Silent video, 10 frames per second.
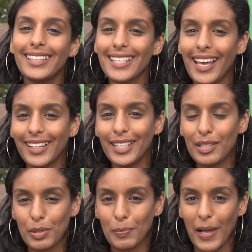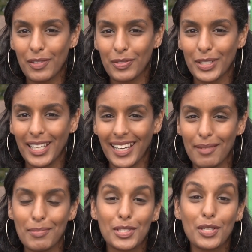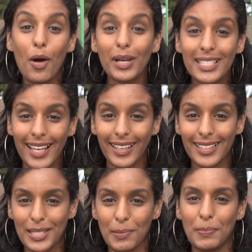it's Eden here with Black Foodie, and I'm so excited to